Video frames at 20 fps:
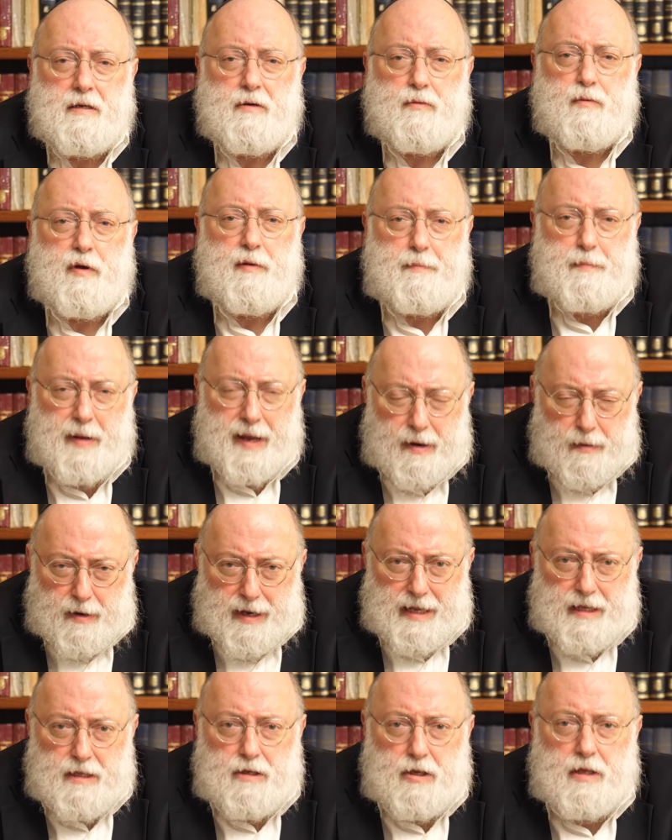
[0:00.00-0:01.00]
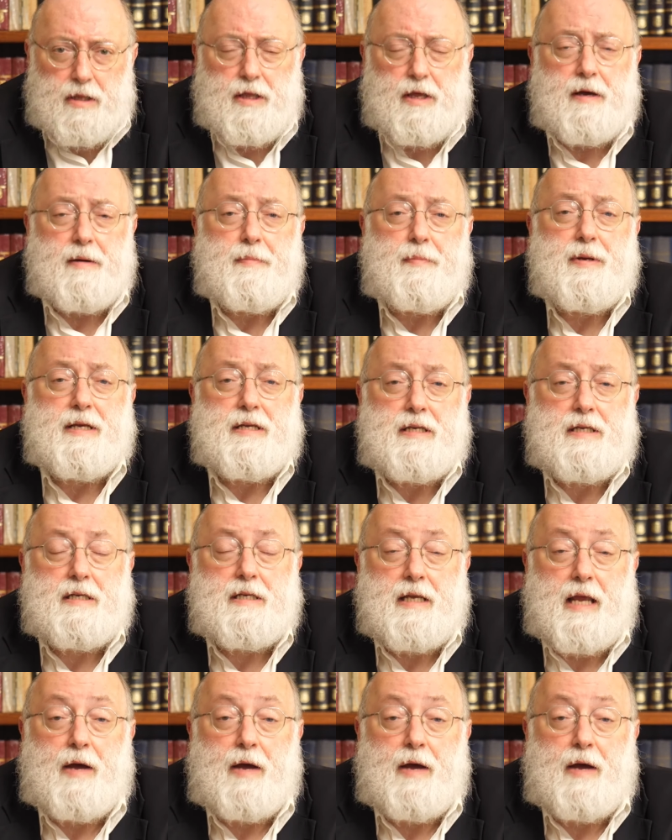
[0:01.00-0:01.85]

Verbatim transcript: We peer into the abyss